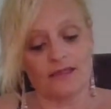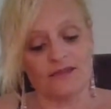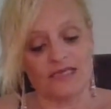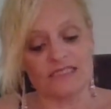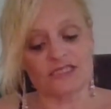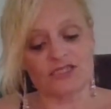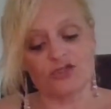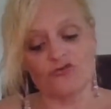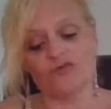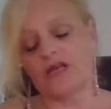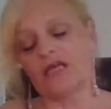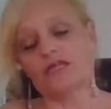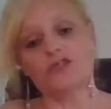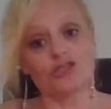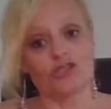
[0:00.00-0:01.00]
this new
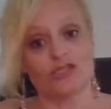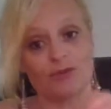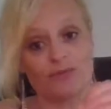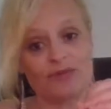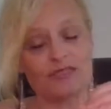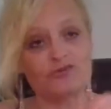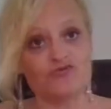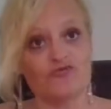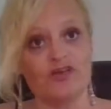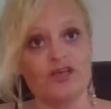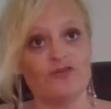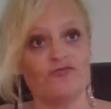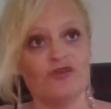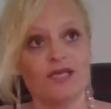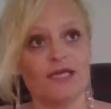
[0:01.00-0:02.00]
relationship is
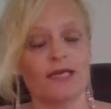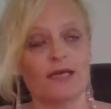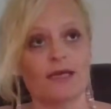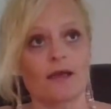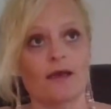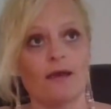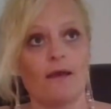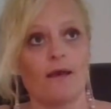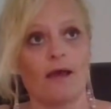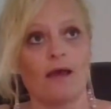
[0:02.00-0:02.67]
really, really going to,